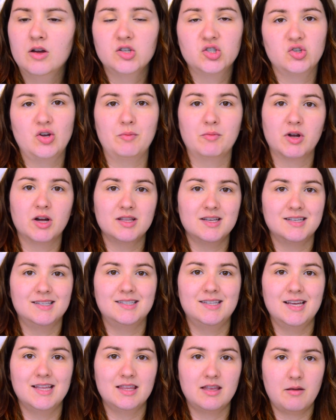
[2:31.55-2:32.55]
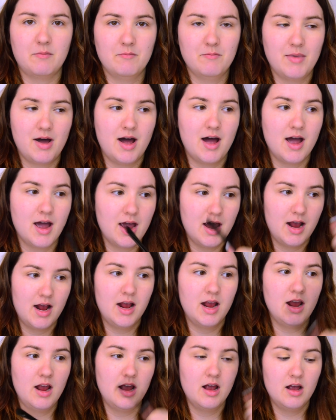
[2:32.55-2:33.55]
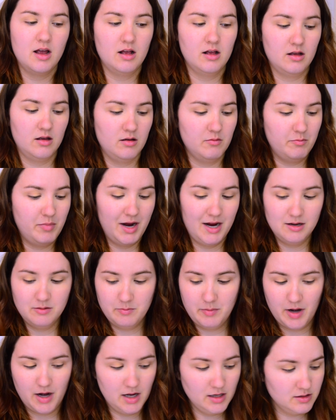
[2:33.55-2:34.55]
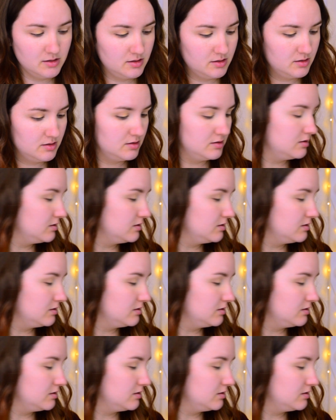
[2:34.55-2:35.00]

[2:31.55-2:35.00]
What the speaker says: So I'm gonna set my paint pot